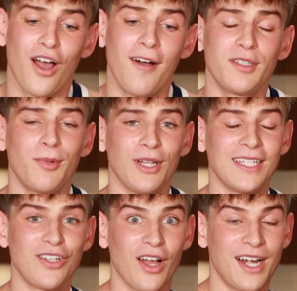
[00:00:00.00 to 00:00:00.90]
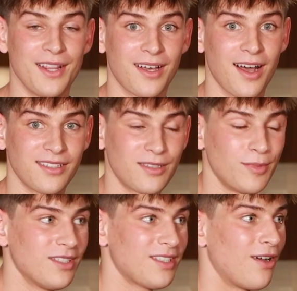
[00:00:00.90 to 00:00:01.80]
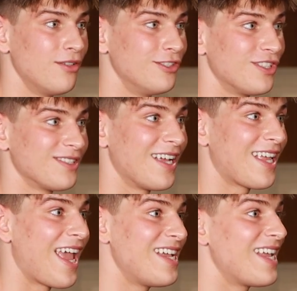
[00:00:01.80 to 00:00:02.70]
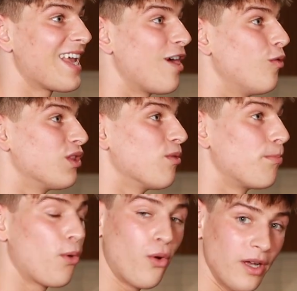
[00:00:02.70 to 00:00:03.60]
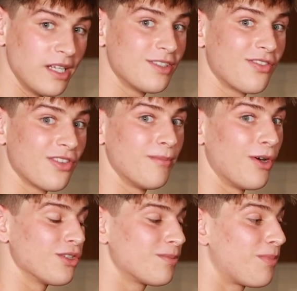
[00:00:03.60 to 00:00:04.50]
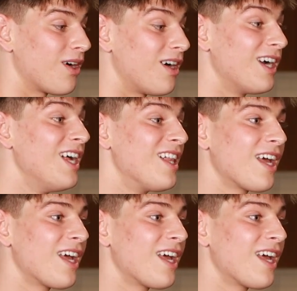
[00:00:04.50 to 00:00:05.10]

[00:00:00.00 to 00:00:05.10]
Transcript: comfortable like talking to the customers, I was just like hanging out with the boys for the most part,